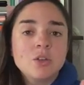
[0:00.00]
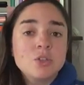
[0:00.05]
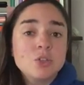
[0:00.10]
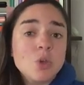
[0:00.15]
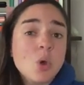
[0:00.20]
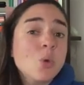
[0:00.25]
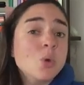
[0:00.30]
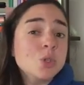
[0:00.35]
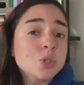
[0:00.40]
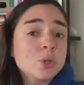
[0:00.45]

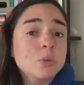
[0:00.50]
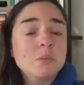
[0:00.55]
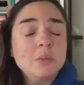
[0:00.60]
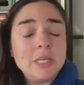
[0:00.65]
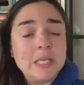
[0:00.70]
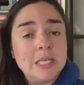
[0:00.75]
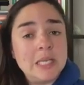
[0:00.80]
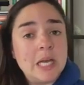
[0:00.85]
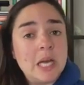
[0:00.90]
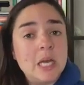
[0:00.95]
Social
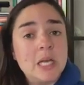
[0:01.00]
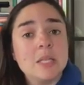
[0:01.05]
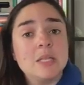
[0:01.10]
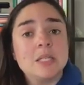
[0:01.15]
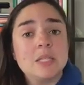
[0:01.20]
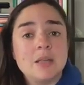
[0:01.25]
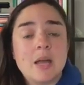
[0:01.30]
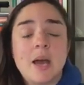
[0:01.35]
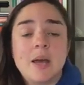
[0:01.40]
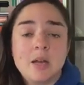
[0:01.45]
media
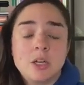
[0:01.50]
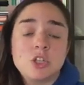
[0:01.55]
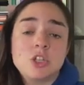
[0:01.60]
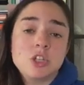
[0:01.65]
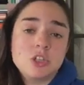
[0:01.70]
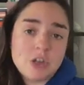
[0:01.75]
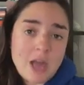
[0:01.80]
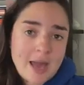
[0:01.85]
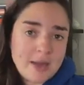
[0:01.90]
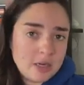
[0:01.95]
is not a
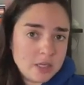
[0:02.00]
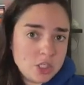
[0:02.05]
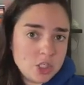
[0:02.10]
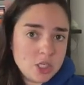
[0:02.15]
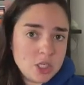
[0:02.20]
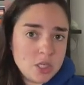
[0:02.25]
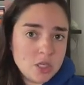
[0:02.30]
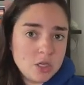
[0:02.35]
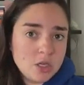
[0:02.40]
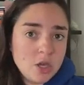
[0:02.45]

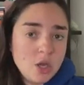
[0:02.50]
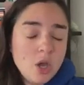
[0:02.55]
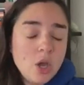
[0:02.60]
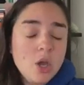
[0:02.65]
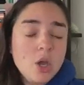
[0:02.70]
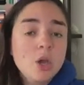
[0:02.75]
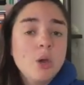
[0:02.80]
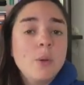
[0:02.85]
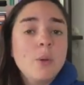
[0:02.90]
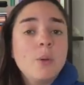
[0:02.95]
strategy.
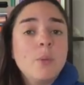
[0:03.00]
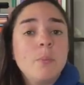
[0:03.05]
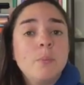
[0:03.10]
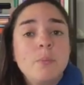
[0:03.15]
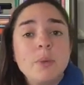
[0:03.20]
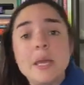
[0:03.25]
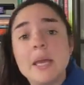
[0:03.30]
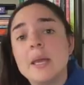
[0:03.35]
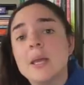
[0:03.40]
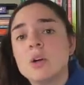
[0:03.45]

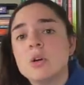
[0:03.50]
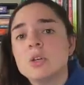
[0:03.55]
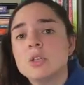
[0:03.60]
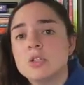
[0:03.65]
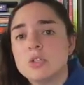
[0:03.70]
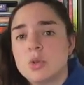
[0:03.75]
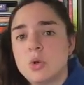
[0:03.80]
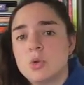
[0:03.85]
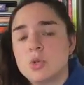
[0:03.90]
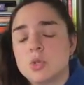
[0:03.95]
Being
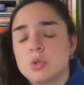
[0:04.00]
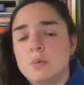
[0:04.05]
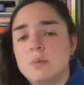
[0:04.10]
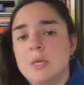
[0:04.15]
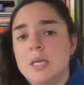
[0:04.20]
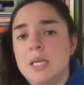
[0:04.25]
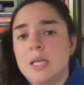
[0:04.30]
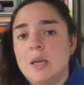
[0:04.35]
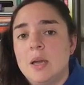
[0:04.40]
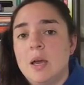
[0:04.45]
on social
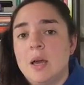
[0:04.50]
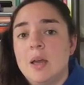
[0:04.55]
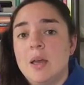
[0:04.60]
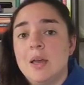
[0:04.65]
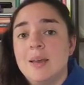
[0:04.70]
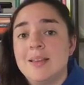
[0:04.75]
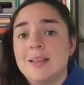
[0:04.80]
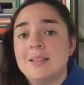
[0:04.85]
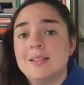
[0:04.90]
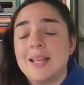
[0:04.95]
media
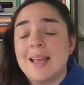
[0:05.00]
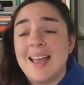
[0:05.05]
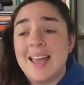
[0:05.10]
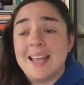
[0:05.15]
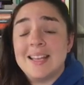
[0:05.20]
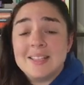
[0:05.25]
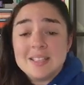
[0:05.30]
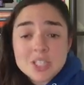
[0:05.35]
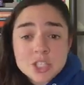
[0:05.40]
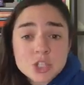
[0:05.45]
is
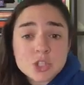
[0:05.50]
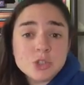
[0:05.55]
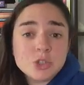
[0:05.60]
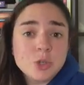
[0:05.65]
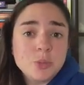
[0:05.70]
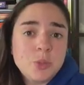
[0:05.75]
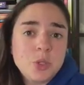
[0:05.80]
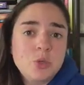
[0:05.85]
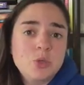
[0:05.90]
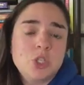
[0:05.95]
a
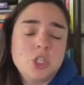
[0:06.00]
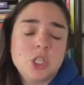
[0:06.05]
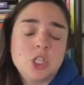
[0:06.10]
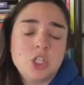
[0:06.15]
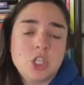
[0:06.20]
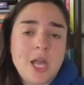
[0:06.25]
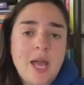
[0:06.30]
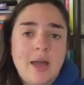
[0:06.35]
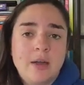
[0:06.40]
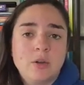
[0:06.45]

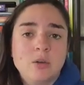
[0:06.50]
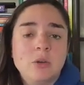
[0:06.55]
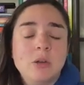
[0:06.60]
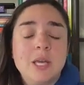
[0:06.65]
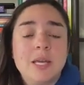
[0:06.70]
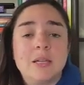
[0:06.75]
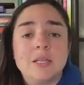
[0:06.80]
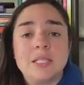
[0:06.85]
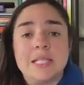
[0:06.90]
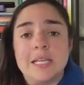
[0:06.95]
distribution channel.
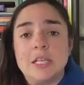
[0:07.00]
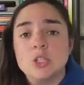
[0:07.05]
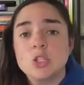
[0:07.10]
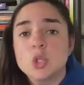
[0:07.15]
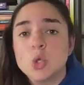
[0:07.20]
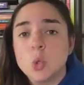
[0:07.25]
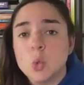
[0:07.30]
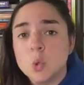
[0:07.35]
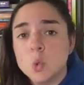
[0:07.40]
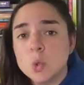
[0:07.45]
It is a
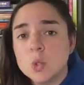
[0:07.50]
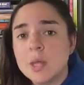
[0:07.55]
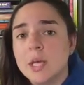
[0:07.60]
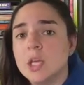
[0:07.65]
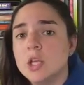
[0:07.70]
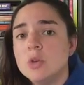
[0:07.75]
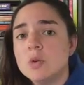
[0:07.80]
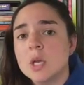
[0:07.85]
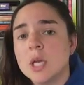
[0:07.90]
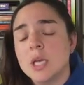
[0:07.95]
tool
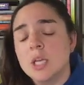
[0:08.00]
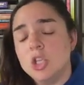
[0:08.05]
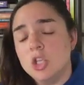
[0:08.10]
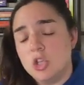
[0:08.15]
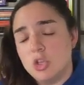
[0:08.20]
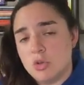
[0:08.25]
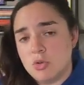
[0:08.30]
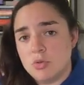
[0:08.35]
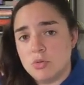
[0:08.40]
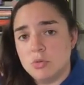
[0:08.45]
that you can
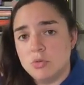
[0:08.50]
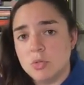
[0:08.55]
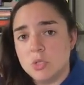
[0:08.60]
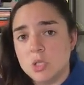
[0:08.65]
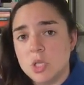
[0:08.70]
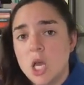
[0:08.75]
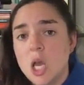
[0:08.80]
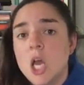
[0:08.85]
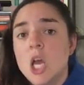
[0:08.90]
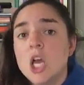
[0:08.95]

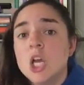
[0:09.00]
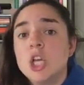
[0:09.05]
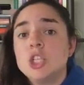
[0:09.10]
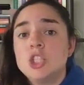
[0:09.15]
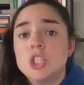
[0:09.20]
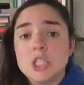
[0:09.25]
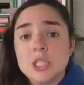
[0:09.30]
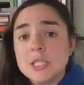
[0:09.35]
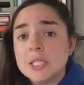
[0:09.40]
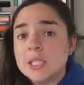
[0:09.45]
use,
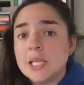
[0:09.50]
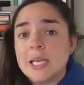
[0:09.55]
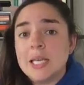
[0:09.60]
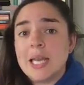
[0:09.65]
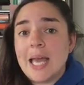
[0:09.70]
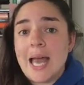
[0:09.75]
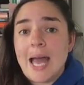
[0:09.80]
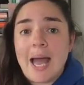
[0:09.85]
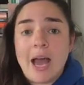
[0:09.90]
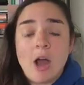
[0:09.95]
just
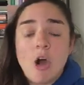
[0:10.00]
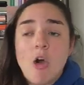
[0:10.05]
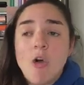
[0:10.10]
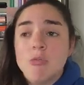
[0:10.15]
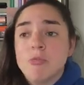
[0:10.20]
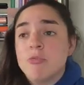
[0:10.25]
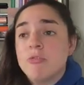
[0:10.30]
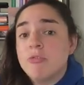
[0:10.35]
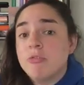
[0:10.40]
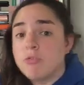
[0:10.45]
like
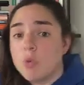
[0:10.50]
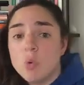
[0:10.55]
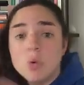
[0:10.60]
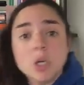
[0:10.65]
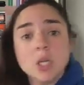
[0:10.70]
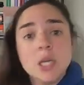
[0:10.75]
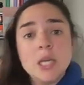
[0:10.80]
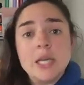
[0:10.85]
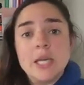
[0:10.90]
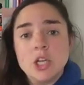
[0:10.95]
how
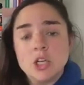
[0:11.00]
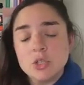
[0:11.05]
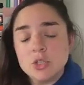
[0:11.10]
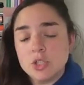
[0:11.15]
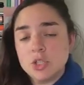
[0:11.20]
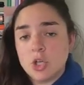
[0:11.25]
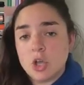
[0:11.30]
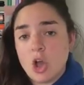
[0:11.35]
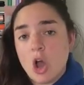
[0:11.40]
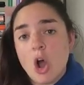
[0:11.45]
40
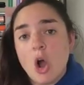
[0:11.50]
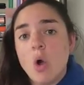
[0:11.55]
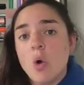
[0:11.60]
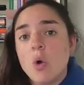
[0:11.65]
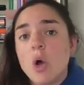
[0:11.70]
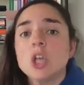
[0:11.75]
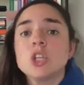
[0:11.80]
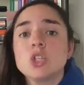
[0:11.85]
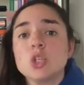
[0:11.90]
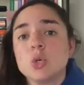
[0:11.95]
years
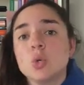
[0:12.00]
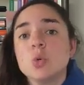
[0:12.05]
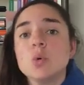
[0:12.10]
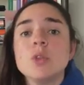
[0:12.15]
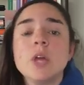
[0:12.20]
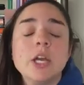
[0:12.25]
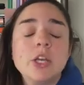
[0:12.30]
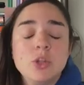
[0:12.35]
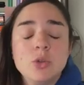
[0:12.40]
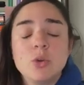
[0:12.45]
ago, a
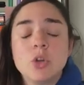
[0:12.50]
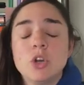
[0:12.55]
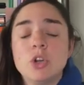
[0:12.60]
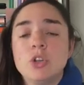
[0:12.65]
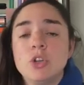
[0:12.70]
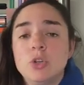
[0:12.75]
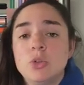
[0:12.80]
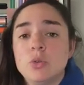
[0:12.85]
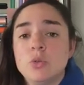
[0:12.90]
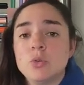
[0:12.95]
tool that you
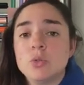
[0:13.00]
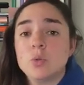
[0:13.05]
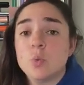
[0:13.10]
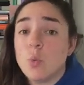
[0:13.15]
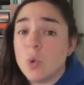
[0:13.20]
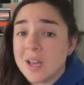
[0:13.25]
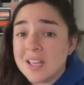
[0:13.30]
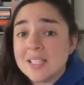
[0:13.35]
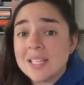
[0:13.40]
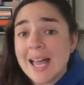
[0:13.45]
could use
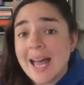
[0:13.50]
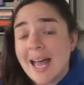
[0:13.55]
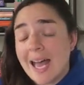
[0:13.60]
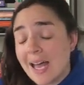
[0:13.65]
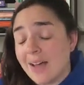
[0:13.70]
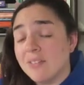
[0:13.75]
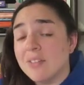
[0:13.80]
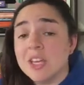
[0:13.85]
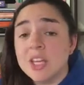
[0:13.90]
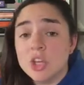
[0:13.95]
was
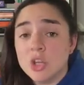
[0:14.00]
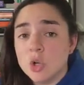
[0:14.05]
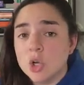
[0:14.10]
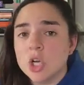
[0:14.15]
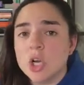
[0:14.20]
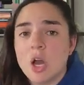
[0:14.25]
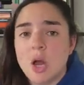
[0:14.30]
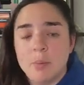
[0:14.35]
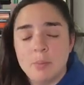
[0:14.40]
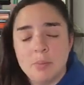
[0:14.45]
having
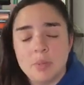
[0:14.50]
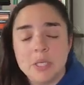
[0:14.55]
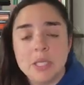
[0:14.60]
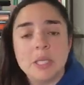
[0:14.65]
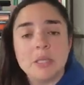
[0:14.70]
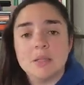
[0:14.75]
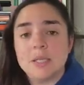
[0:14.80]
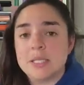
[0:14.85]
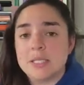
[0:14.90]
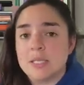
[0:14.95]
your
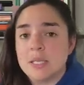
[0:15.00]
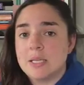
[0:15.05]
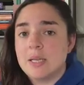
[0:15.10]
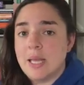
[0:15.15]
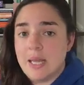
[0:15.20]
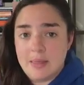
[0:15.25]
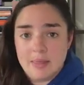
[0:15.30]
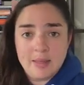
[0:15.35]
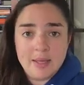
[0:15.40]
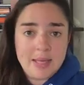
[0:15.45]
company listed
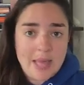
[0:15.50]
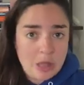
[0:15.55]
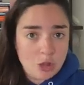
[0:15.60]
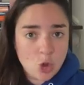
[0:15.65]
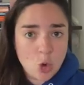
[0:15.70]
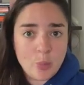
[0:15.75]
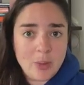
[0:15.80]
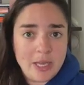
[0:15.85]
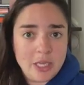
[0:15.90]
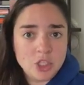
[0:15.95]
in the
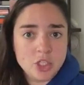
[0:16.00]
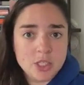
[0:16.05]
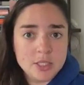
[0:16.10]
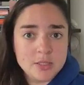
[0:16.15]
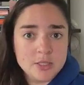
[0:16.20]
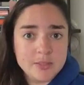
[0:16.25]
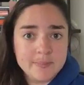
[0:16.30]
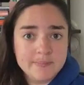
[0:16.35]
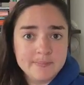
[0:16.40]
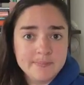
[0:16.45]
yellow
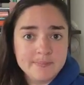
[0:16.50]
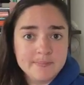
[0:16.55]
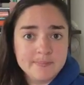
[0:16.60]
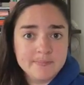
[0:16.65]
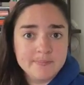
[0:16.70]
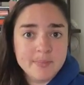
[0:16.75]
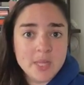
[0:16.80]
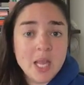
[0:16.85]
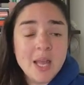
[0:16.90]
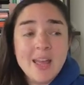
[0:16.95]
pages.
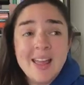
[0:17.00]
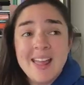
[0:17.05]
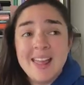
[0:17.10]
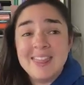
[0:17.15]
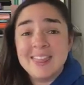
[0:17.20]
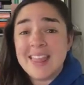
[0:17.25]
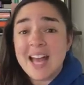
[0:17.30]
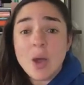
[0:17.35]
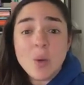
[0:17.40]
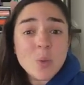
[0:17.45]

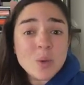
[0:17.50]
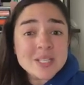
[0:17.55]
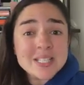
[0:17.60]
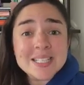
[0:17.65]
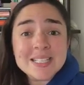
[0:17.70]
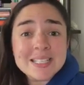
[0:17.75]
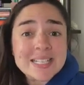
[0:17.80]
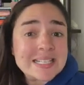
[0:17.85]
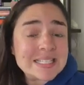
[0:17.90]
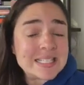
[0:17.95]
That
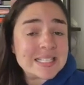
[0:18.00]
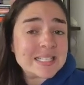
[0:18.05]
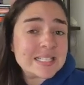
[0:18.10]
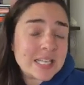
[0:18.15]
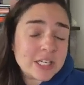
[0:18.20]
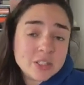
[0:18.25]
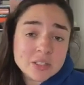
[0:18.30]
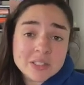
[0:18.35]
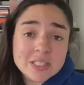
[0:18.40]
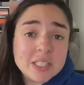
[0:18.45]
wasn't
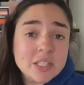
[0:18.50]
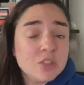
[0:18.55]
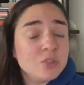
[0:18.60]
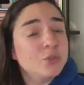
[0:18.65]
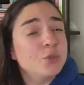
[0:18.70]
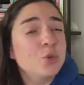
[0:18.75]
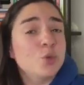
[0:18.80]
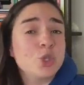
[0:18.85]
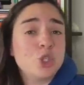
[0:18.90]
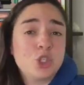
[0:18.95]
necessarily the
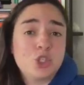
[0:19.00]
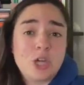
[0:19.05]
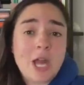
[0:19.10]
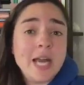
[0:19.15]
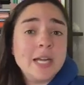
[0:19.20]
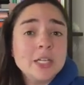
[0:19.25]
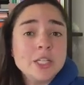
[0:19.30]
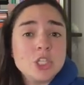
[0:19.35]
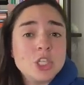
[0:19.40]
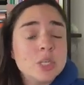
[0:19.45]
full
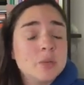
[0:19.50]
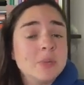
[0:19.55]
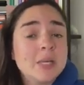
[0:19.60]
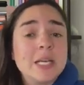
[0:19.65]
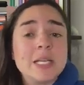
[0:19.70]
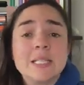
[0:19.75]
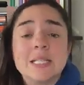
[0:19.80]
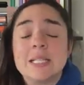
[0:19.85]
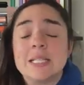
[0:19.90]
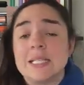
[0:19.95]
strategy
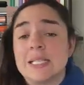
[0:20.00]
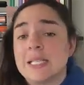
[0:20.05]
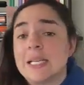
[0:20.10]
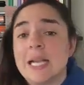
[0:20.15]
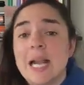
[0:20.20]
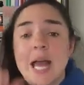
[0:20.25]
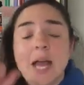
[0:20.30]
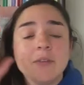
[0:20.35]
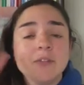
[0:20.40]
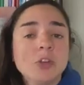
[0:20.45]
because it
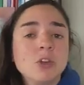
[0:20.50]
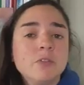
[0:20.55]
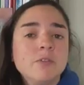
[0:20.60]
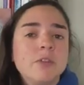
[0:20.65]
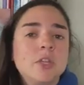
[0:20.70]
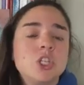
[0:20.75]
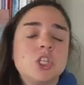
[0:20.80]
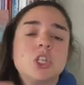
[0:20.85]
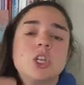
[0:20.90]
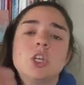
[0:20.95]
didn't have your
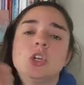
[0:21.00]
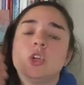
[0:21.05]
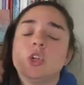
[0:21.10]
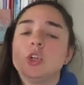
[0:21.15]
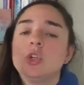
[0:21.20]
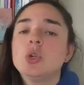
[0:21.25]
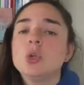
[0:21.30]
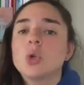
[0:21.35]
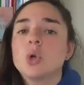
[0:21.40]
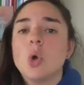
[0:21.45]
vision or
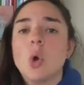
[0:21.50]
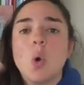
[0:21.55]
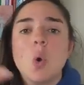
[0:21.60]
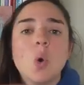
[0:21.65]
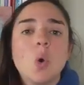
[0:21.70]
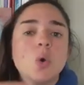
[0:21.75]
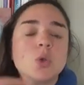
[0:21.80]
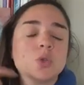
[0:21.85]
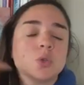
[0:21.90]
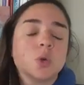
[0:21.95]
your
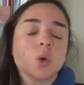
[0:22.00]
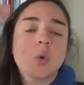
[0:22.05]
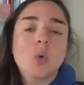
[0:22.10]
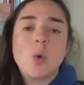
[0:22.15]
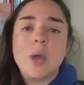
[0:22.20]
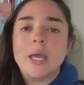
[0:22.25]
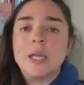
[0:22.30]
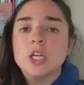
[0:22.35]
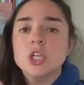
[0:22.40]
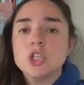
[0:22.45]
goals or a
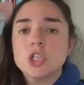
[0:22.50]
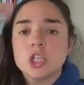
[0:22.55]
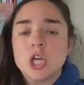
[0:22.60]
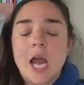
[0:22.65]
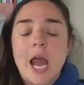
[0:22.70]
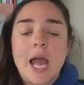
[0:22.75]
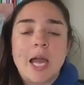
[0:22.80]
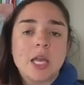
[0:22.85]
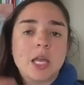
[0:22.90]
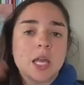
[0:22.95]
way to
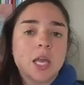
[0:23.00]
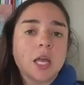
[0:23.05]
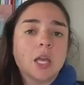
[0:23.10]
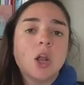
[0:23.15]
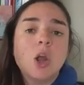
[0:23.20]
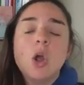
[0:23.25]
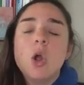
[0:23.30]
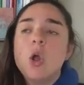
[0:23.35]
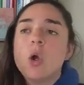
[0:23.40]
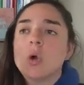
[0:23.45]
track it